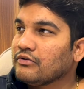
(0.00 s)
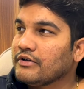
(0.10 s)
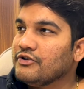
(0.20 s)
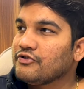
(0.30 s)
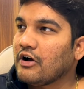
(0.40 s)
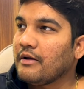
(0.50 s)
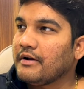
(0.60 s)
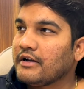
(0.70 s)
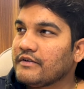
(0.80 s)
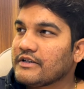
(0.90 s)
to
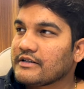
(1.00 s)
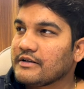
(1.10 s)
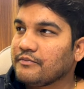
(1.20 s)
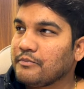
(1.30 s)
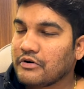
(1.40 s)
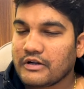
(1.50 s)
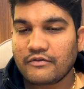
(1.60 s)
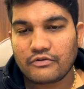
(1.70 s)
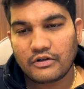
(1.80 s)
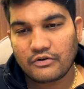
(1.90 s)
enjoyment which are supportive
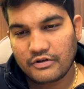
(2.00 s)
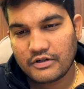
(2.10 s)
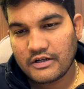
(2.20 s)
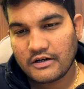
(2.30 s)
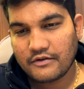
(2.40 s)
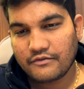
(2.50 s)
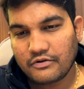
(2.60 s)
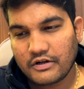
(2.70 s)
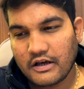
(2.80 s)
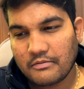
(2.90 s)
to the good result of
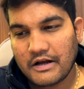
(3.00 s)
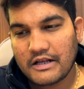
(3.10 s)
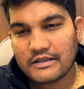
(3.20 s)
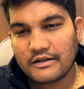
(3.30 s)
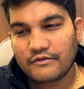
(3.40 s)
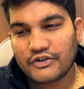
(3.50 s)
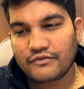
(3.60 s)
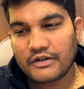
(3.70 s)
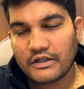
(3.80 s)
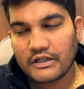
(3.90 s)
good karmas and which
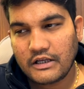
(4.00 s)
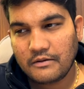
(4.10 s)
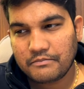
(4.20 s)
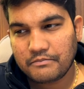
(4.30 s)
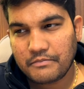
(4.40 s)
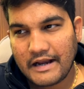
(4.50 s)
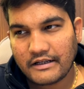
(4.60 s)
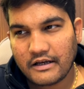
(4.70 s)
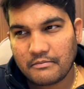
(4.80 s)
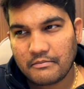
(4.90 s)
will keep
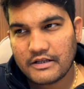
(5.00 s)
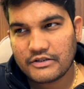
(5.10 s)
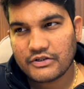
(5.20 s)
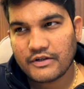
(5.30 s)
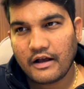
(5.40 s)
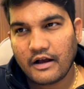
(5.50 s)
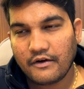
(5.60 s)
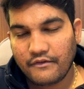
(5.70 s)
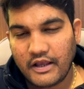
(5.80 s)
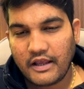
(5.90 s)
bad karmas
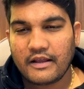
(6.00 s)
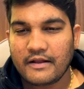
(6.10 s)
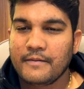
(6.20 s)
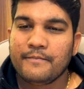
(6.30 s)
away